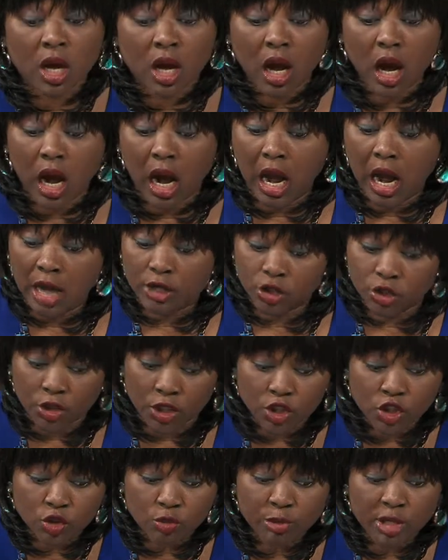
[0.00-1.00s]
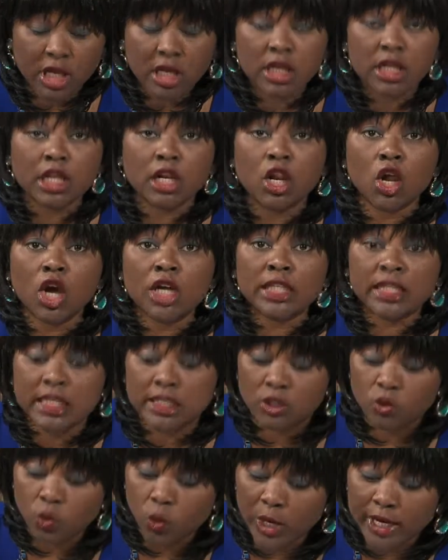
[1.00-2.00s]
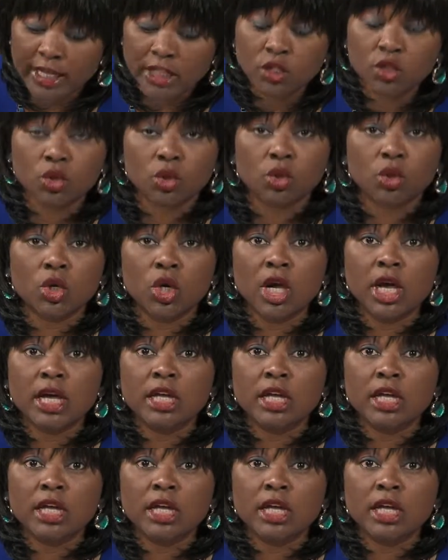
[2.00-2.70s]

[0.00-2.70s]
uh, trust me, the Lord is willing to